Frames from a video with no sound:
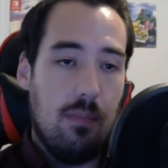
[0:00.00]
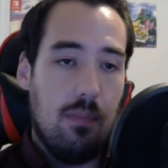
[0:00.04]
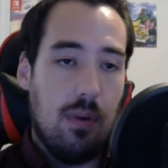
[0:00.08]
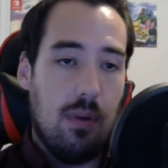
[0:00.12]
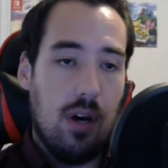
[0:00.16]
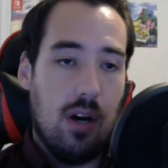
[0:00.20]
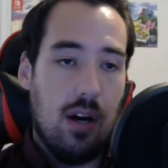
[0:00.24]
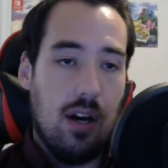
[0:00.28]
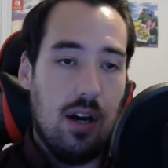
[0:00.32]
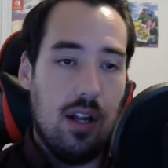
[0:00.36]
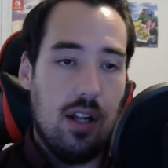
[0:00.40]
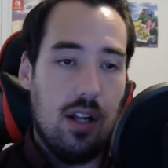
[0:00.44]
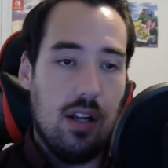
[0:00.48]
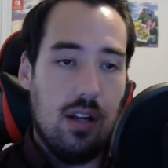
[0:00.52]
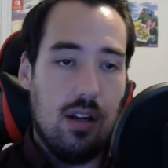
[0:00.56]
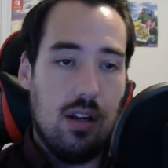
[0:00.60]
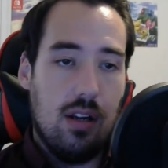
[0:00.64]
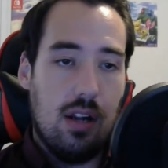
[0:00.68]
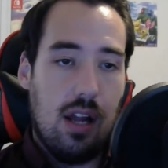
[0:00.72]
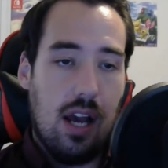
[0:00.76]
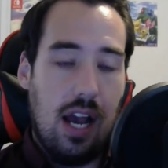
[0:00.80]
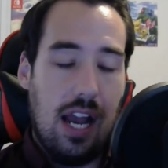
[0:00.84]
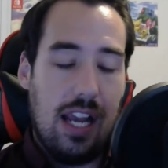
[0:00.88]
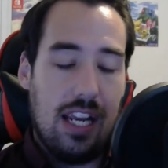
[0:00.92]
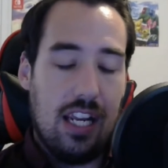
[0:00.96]

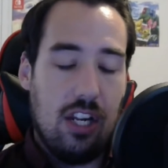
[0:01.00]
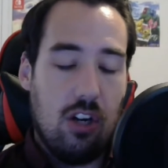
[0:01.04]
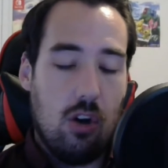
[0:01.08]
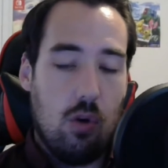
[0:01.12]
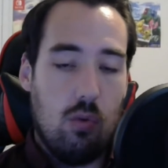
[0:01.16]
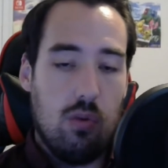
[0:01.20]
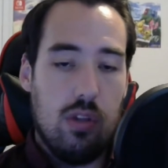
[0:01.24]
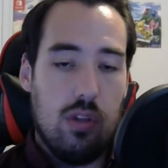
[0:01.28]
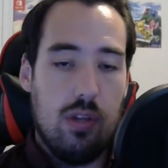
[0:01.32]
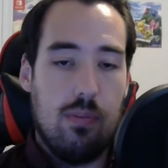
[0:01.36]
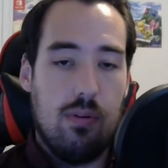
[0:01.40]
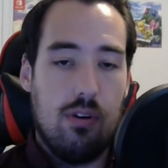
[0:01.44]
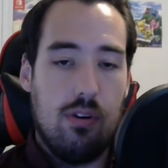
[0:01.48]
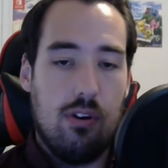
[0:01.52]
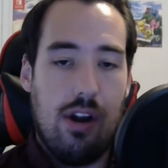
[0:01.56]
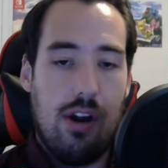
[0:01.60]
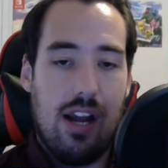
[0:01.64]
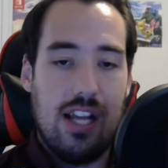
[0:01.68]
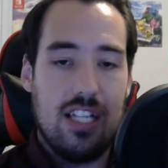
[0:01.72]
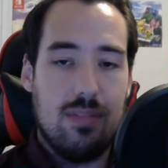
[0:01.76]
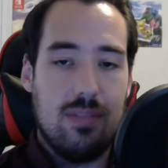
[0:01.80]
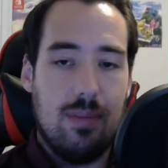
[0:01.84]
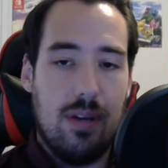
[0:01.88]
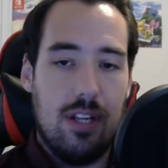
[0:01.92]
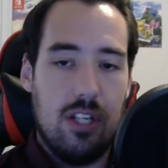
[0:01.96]
but I can only progress